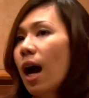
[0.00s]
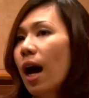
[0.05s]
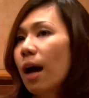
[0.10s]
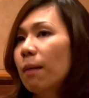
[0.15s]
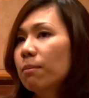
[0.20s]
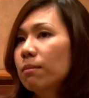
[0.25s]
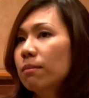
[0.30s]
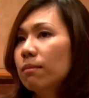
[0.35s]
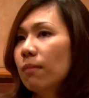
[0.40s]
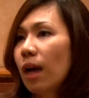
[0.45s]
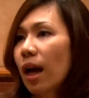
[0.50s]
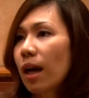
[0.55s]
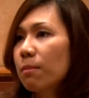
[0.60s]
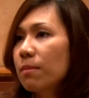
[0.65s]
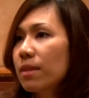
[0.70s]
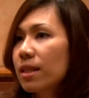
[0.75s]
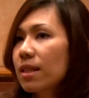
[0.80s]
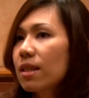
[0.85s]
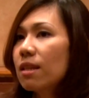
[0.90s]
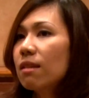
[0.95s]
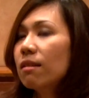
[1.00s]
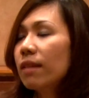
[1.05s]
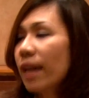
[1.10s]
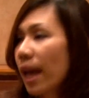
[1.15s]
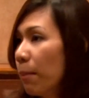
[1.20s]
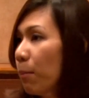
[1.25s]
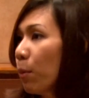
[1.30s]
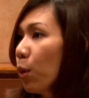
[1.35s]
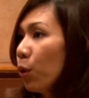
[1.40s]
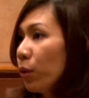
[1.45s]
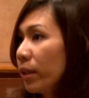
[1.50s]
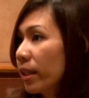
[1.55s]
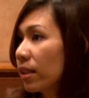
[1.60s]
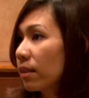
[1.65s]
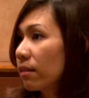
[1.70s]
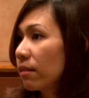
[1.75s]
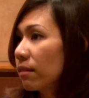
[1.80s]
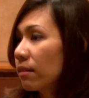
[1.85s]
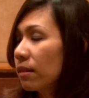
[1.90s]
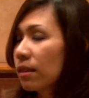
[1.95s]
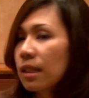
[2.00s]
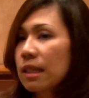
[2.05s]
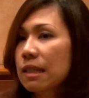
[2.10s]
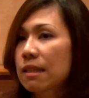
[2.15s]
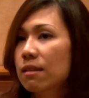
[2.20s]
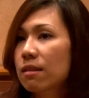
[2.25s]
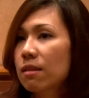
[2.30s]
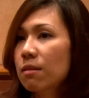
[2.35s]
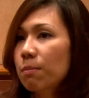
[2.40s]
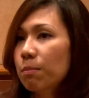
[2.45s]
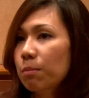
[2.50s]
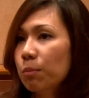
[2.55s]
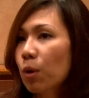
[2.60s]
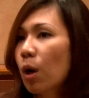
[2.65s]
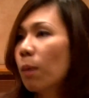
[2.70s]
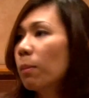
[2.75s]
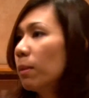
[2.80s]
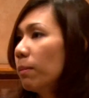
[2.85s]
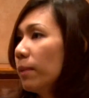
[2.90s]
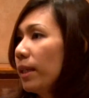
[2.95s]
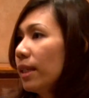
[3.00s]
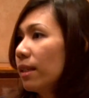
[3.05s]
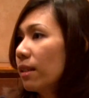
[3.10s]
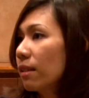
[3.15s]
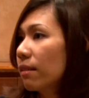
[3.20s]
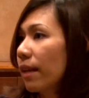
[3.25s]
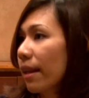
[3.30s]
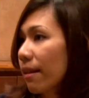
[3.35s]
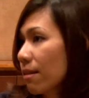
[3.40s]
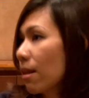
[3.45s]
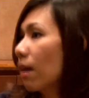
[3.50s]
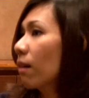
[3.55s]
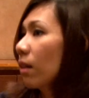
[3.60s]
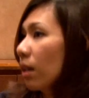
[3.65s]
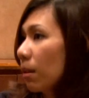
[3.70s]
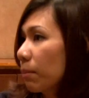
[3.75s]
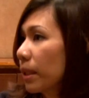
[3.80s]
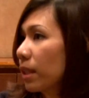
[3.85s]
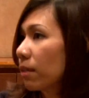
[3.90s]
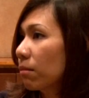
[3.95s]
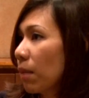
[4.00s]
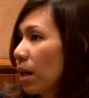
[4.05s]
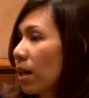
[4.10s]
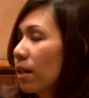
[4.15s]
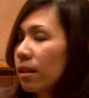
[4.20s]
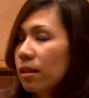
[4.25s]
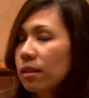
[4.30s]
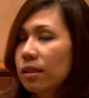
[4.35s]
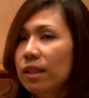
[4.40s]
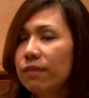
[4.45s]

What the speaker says: I'm seeing Cambodia is probably the next upcoming market,